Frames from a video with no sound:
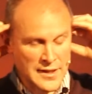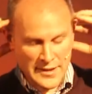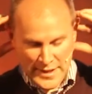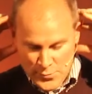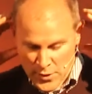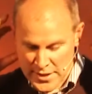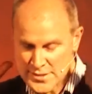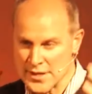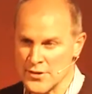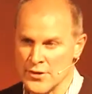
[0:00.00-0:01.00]
That's why it's
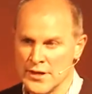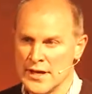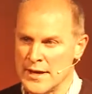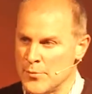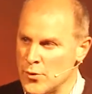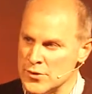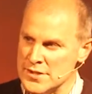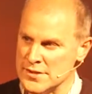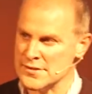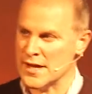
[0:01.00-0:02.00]
so
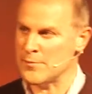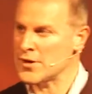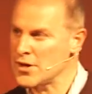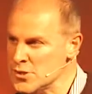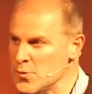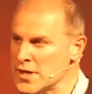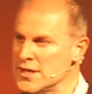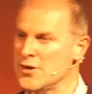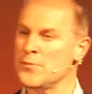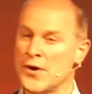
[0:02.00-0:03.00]
important. And because we can
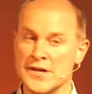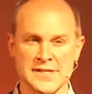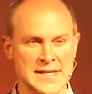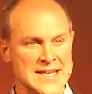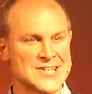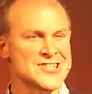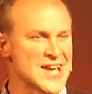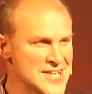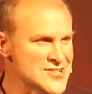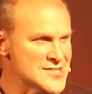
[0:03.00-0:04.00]
know him personally, he
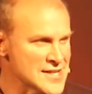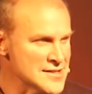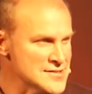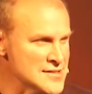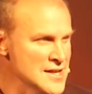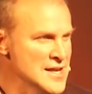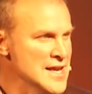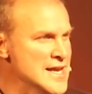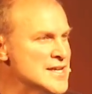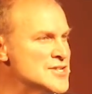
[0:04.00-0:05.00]
changes us.
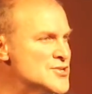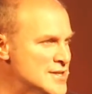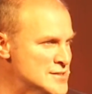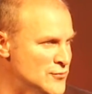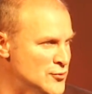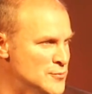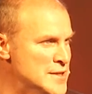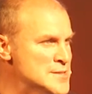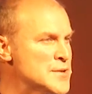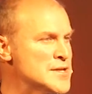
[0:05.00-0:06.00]
He can transform
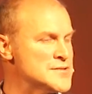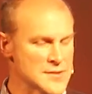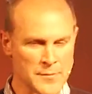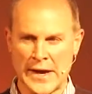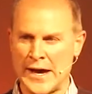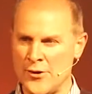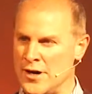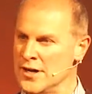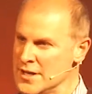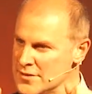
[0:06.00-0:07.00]
us because of the
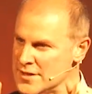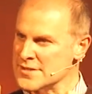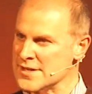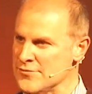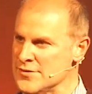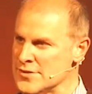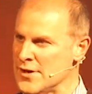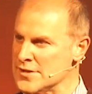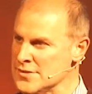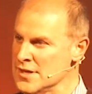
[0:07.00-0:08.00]
power that is given to
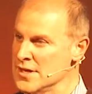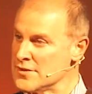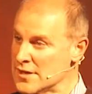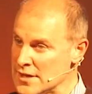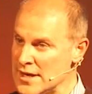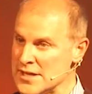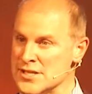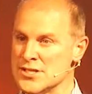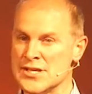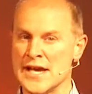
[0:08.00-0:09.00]
us that can
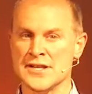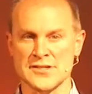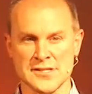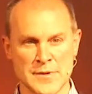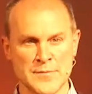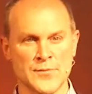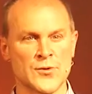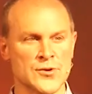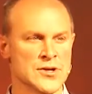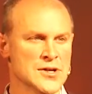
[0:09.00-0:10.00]
actually change us to be
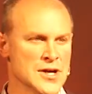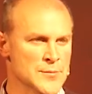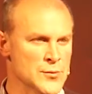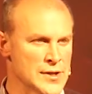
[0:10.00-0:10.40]
more and more